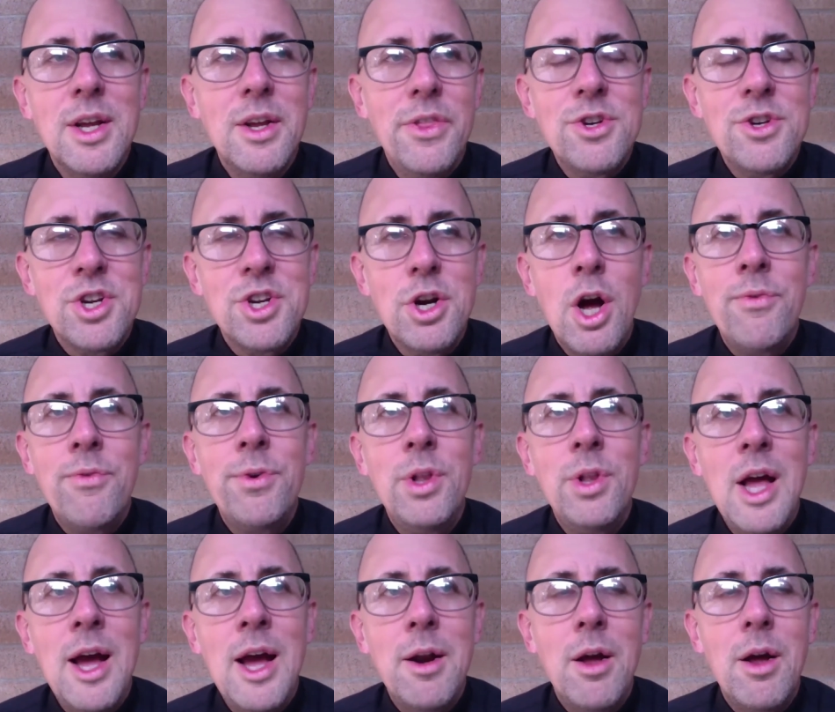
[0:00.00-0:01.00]
There's an awful
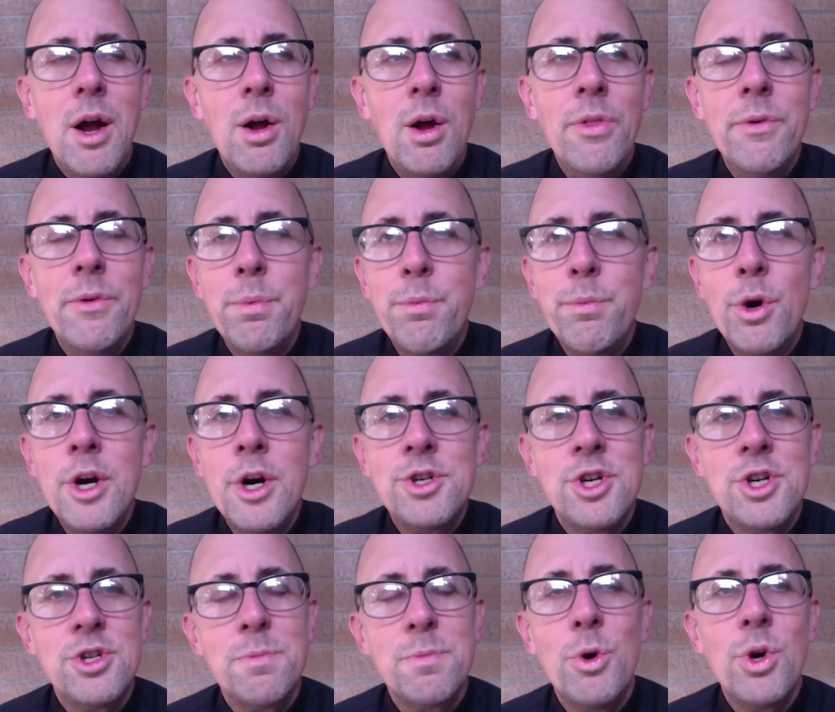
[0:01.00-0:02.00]
lot. All the prayers
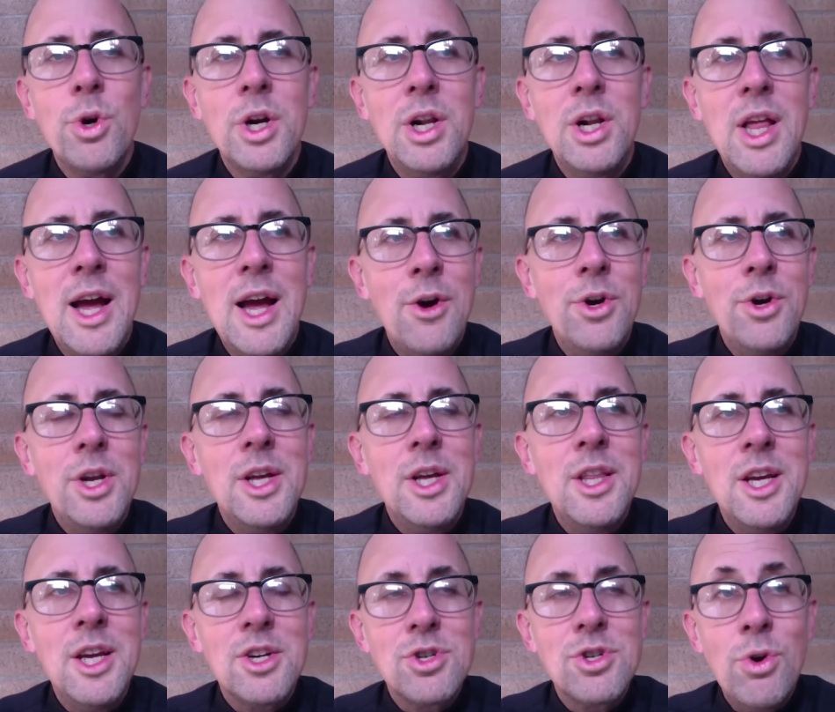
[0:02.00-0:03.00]
are spoken aloud. In
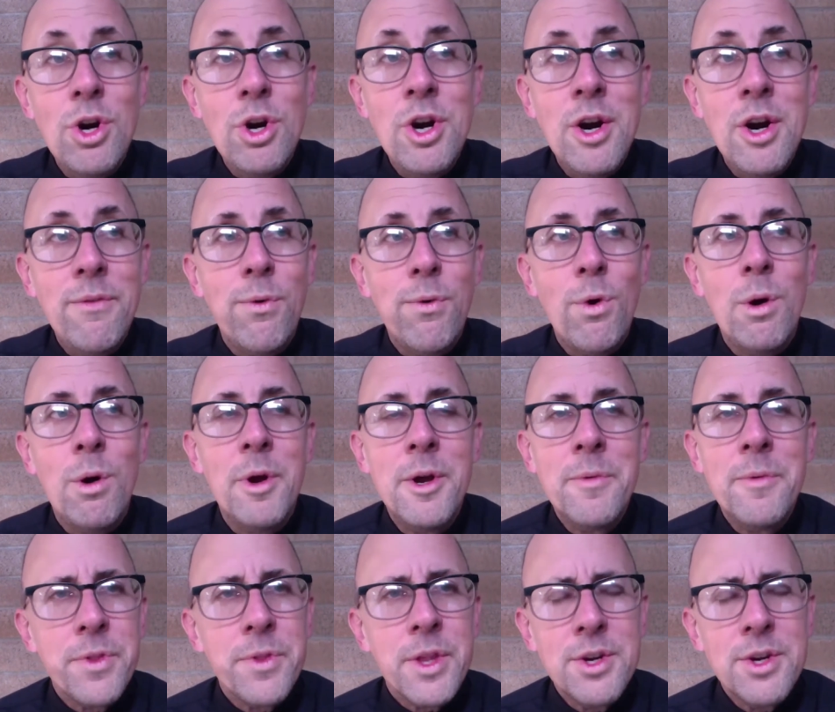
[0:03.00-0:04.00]
the extraordinary form,
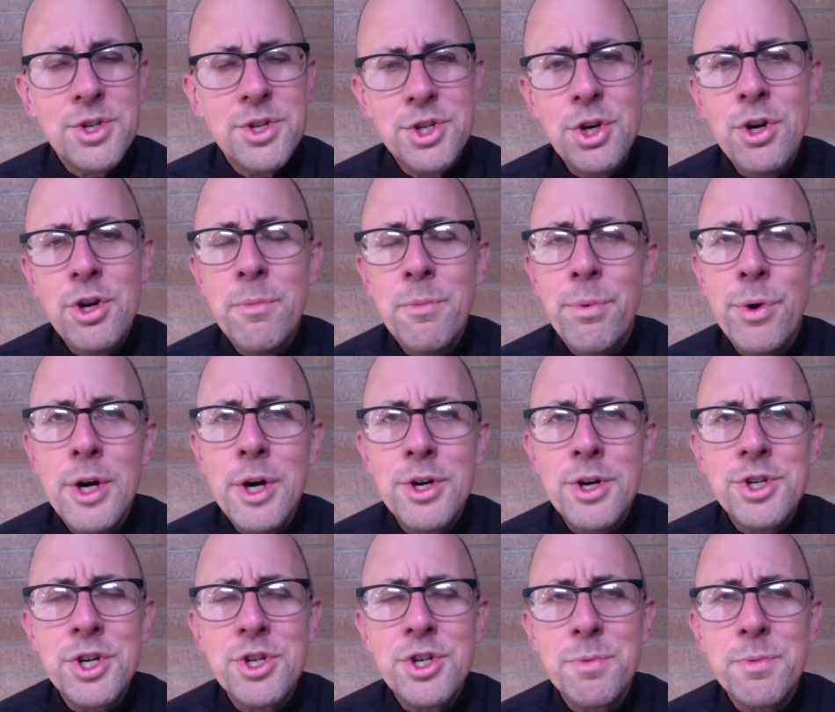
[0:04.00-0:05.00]
certain
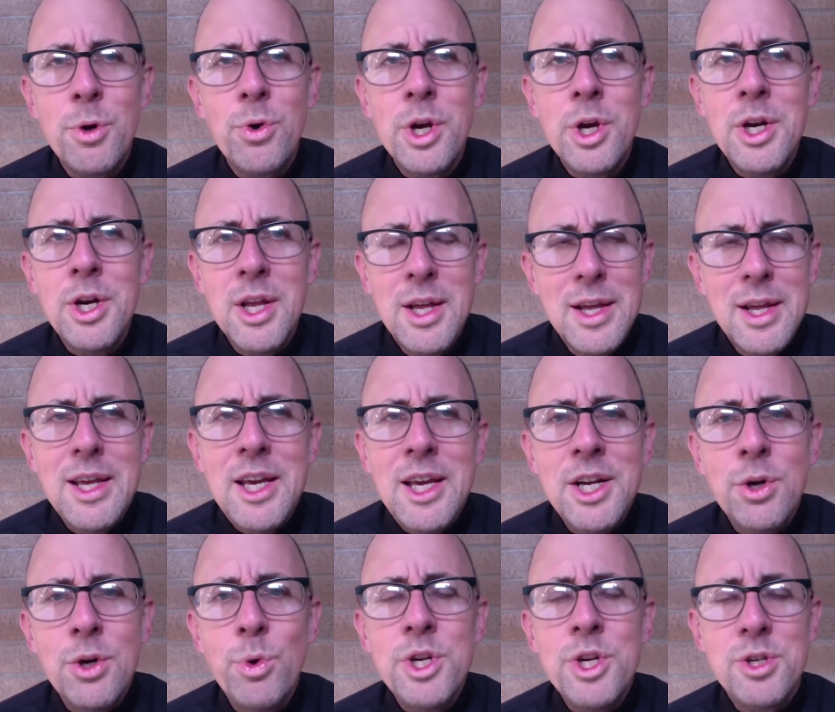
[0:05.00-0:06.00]
prayers are spoken
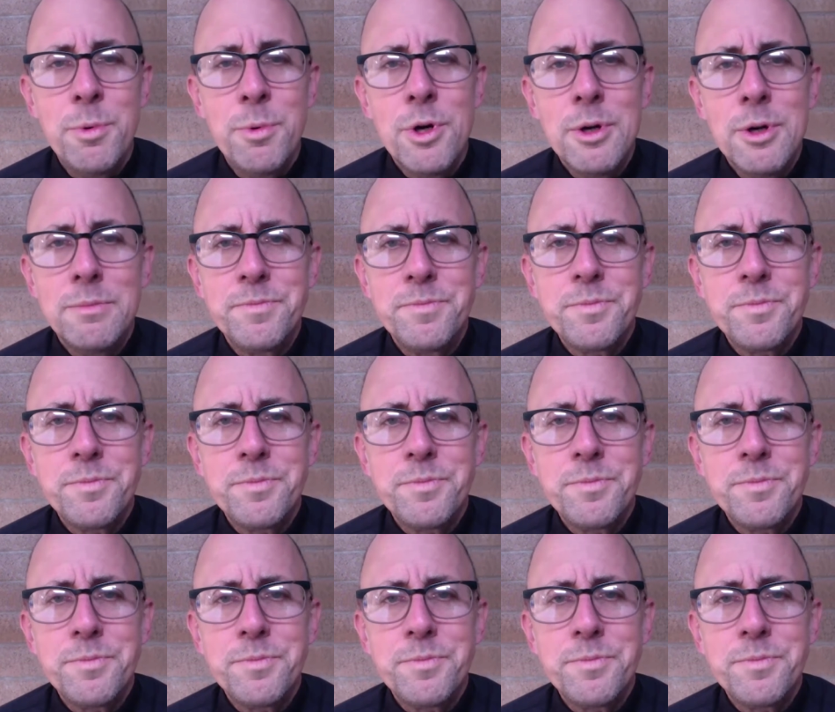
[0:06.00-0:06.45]
in a whisper,